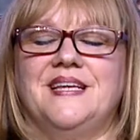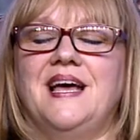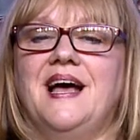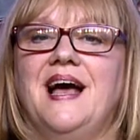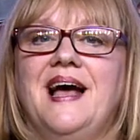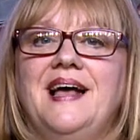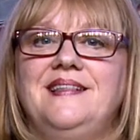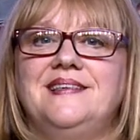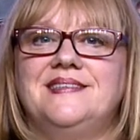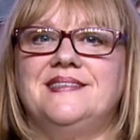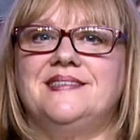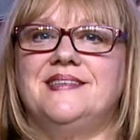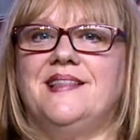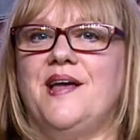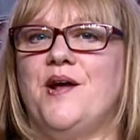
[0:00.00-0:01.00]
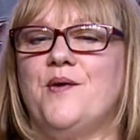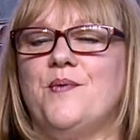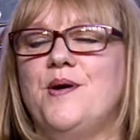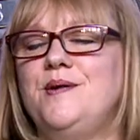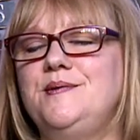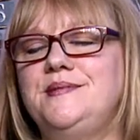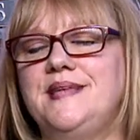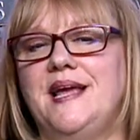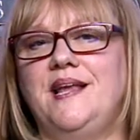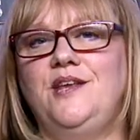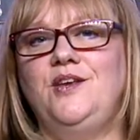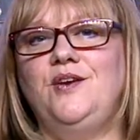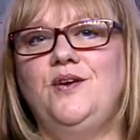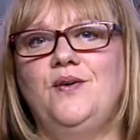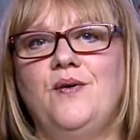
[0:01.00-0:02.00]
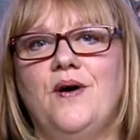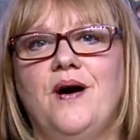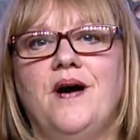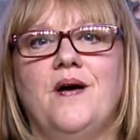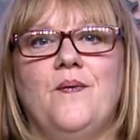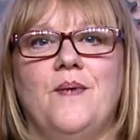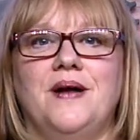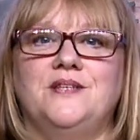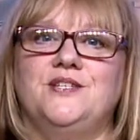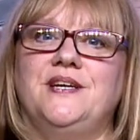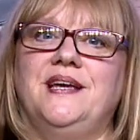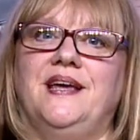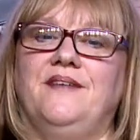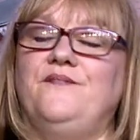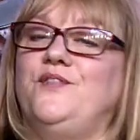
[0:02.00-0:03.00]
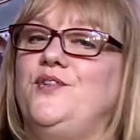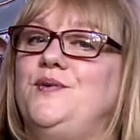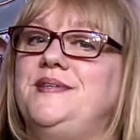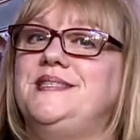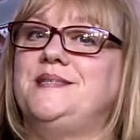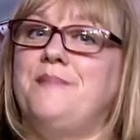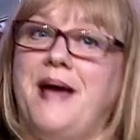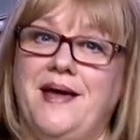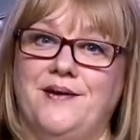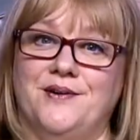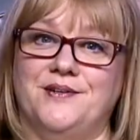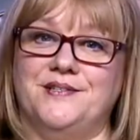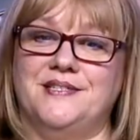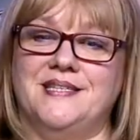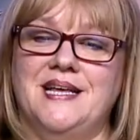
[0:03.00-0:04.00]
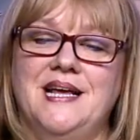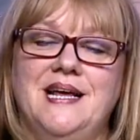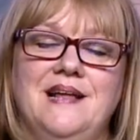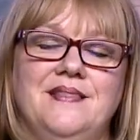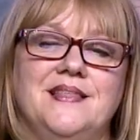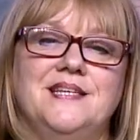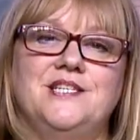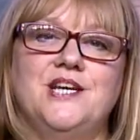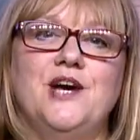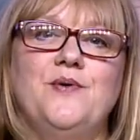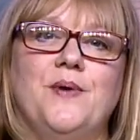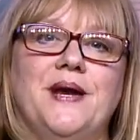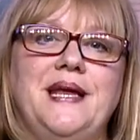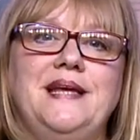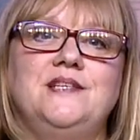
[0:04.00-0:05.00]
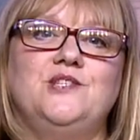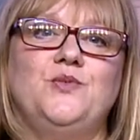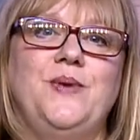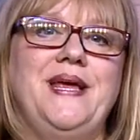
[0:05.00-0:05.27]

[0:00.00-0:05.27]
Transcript: Hi, this is Clara Rose, and you are watching Influence Matters, the show where each